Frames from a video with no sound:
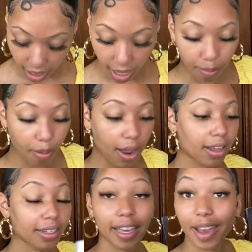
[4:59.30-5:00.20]
a
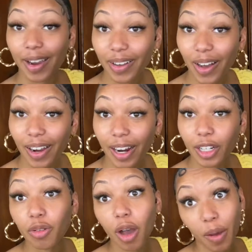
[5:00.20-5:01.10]
product care card.
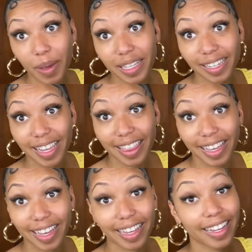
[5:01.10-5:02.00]
You always need
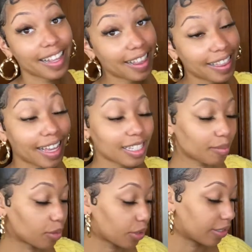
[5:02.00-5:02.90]
that. That's
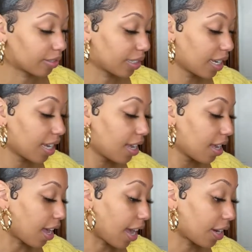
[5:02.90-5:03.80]
important.
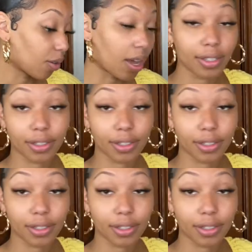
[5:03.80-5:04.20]
I know I